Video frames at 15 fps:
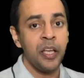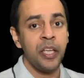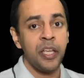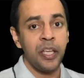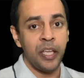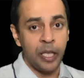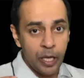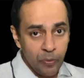
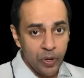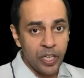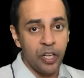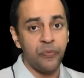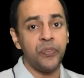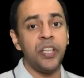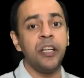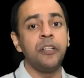Even
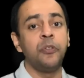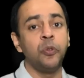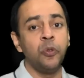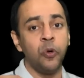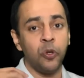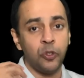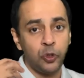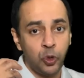if they do
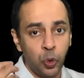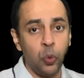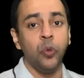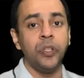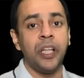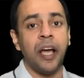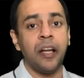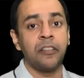not
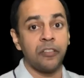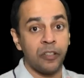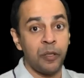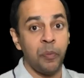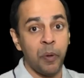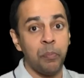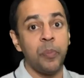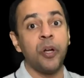do that,
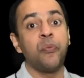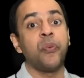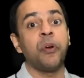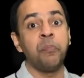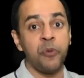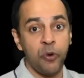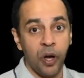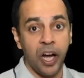remember
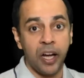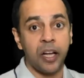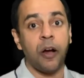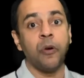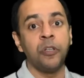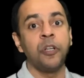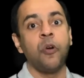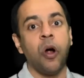from your
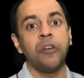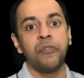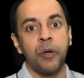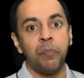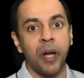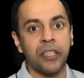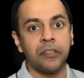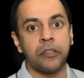account, God
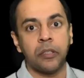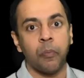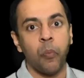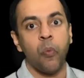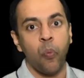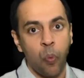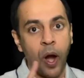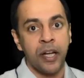will bless
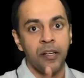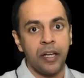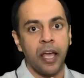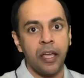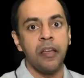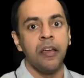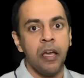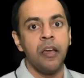them. One
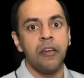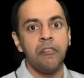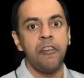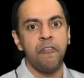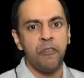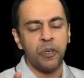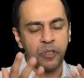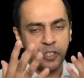day, they
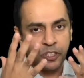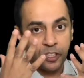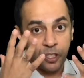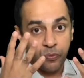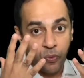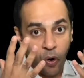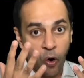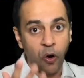will
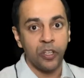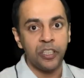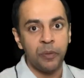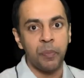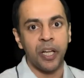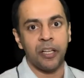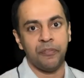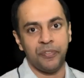receive all the
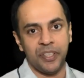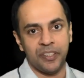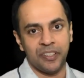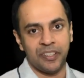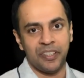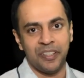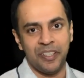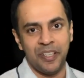
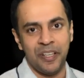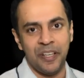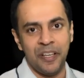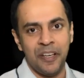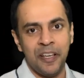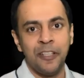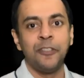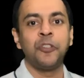benefits.
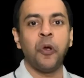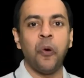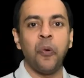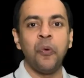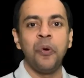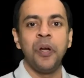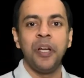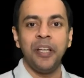
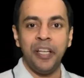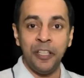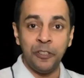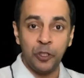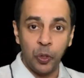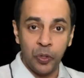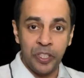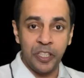So, in
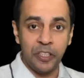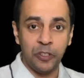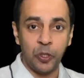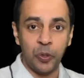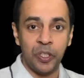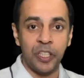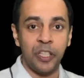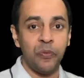
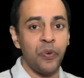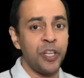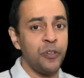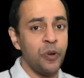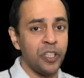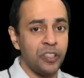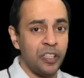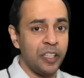2020, when you
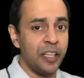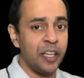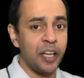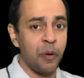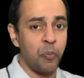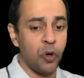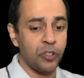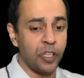are thinking
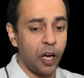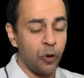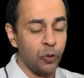about how